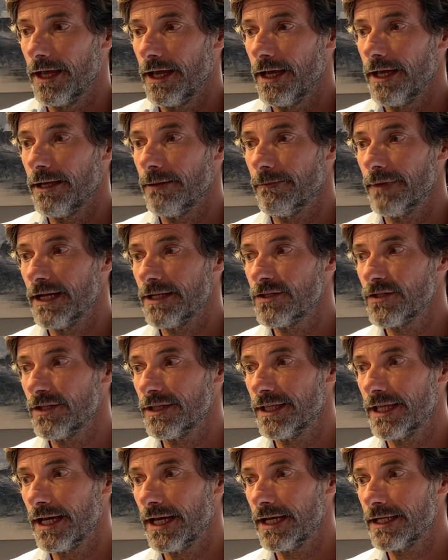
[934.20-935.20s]
imagine
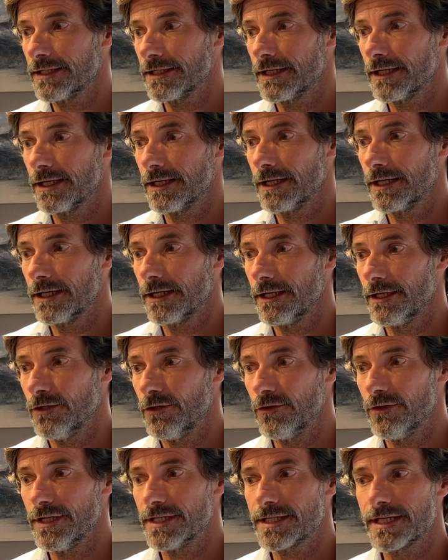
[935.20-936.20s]
that you
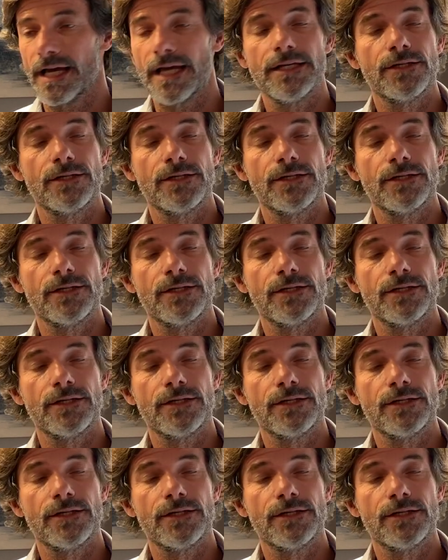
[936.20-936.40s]
decide